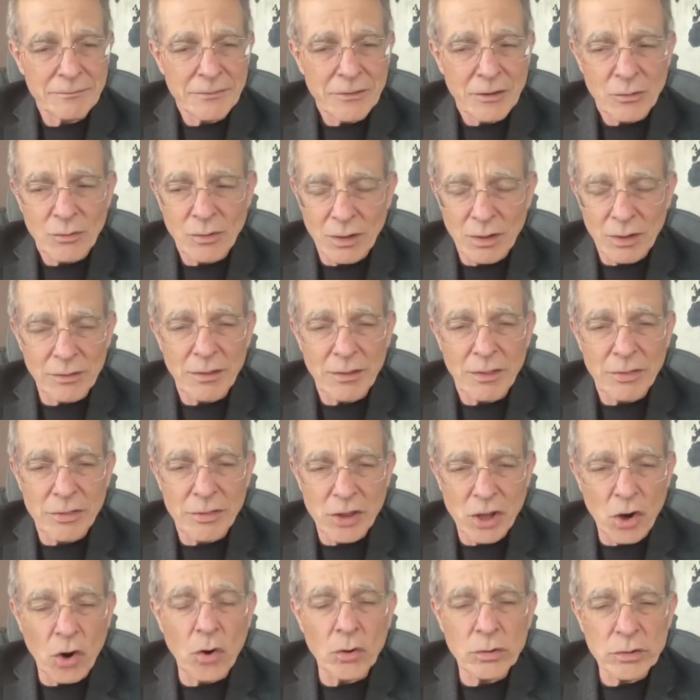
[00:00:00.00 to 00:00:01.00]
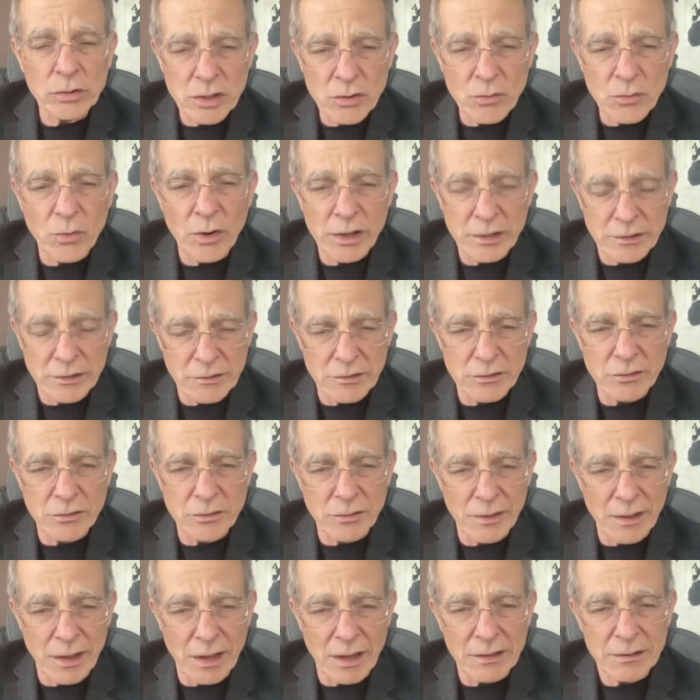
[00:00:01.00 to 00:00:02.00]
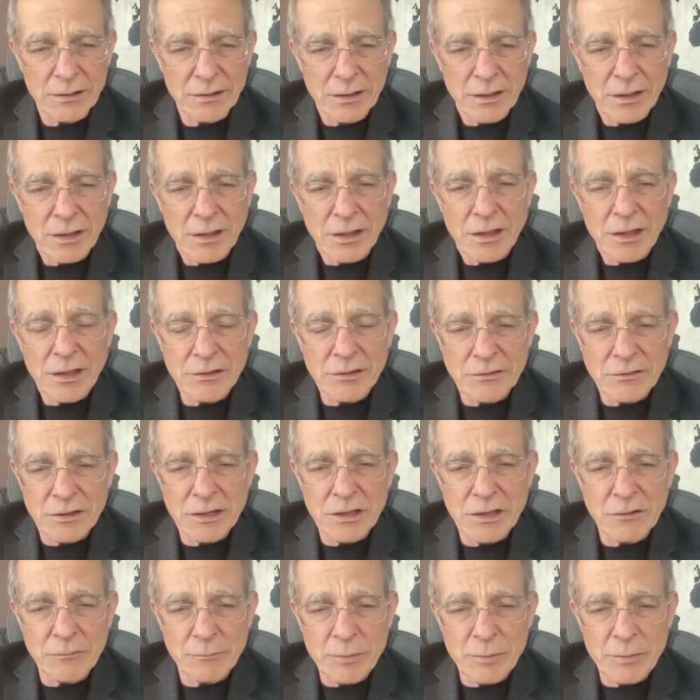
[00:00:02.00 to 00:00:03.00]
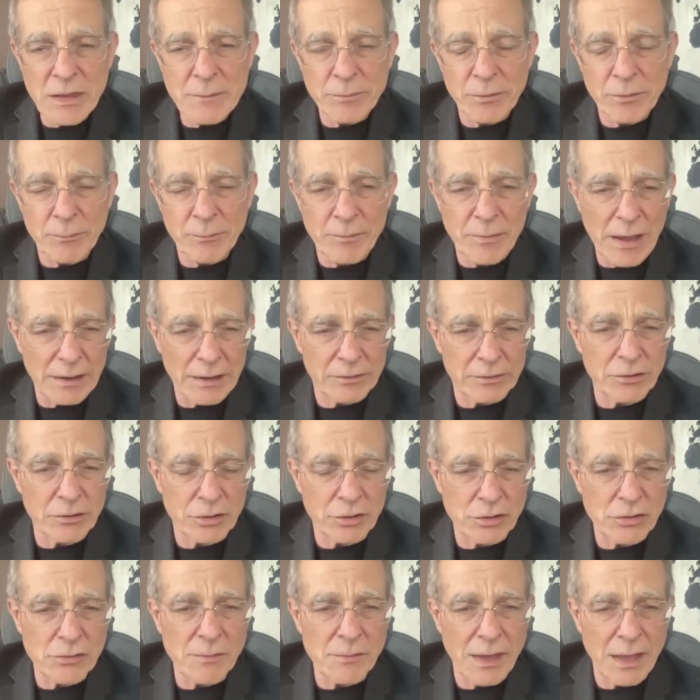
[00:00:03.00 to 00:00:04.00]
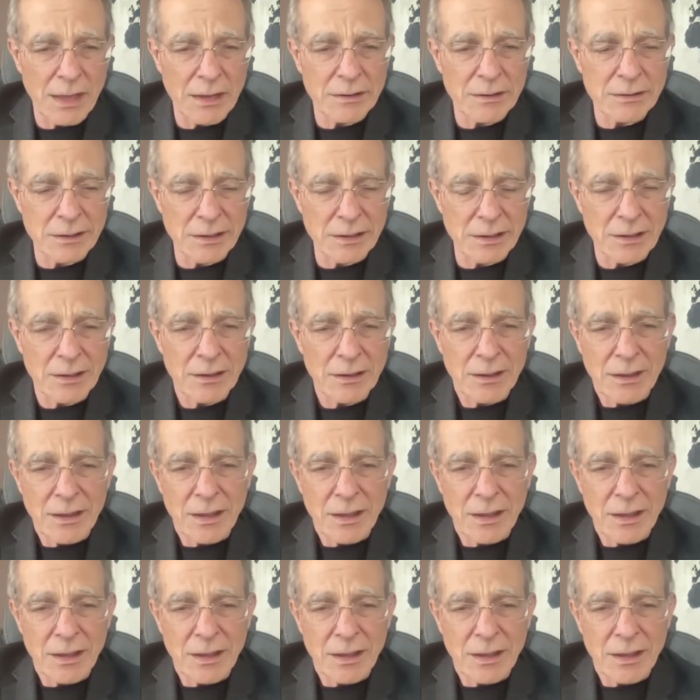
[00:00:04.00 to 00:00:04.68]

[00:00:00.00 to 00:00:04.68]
Well, the only way to do that is to give people back their humanity.